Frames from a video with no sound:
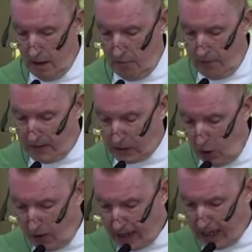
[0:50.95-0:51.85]
We've been
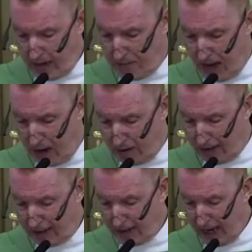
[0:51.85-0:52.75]
talking about
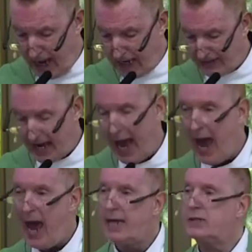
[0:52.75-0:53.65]
it as
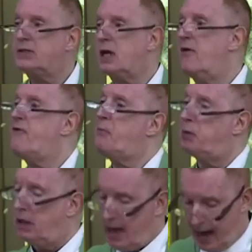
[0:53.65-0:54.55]
acts of a
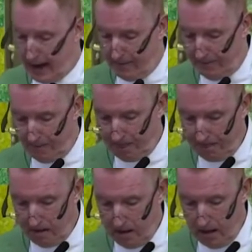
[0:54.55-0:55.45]
play,
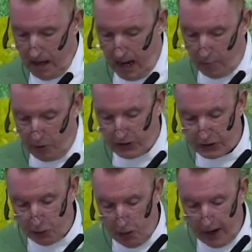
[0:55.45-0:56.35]
and we're
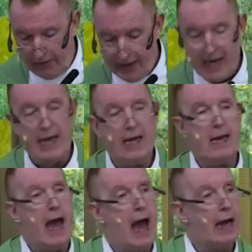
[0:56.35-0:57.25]
squarely in
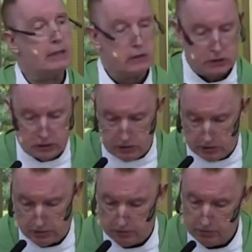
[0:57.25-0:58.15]
Act 2.
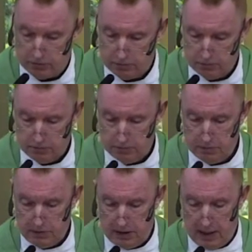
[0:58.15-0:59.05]

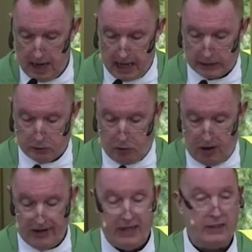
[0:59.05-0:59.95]
Act
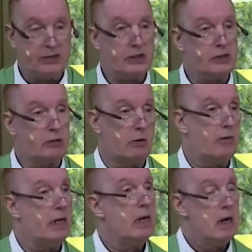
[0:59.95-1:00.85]
1 is the
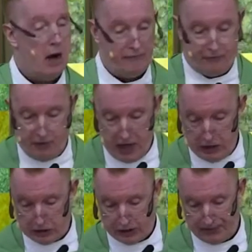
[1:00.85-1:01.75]
story of
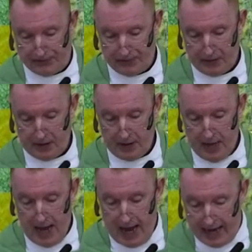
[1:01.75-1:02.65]
creation,
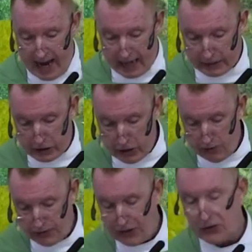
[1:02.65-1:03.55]
and Act 2 is the